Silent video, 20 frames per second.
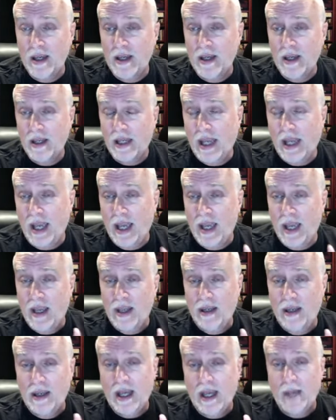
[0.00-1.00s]

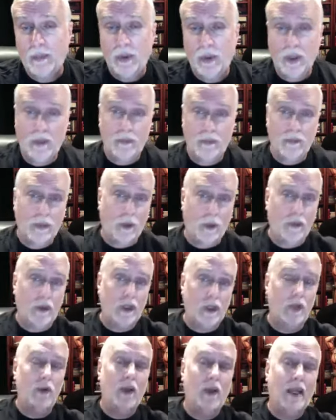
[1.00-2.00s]
And I put both of
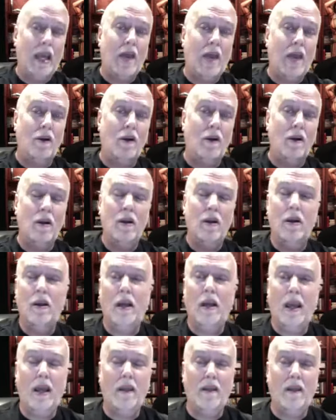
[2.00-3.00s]
you together,
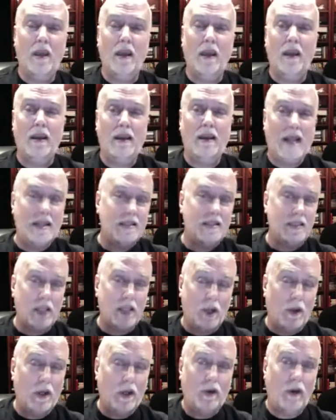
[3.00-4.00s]
and then that's the
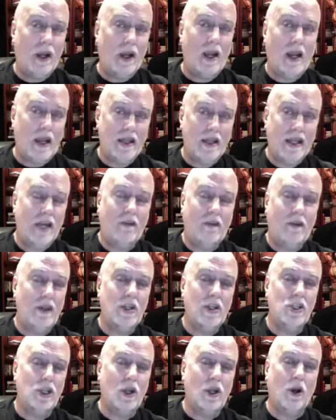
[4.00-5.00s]
only credit I take for the
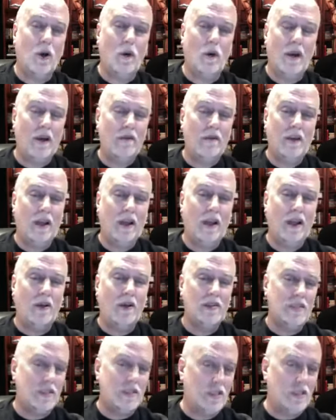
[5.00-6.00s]
show, and everything
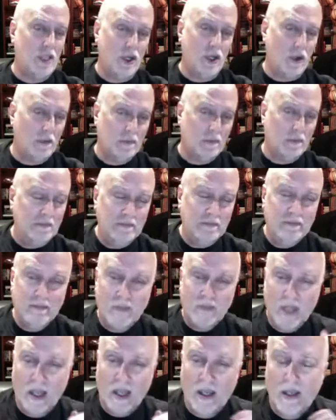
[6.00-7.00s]
else is you.
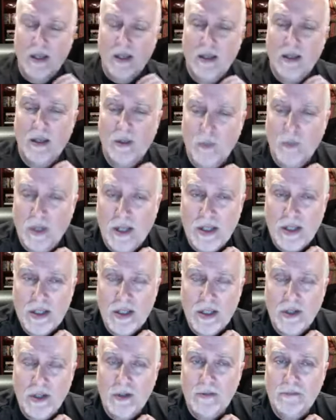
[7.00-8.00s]
Yeah. Uh,
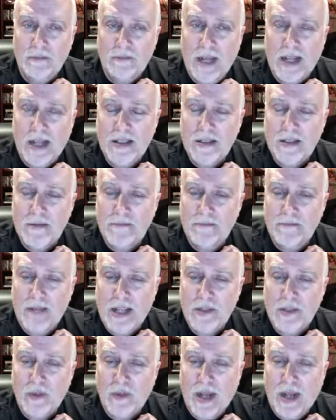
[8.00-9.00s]
so that's
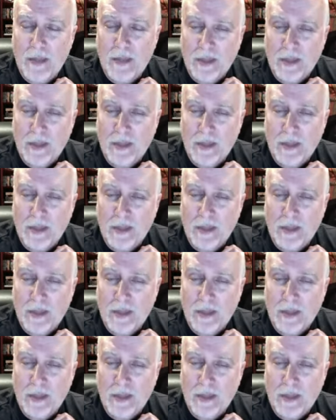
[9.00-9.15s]
that's what happened.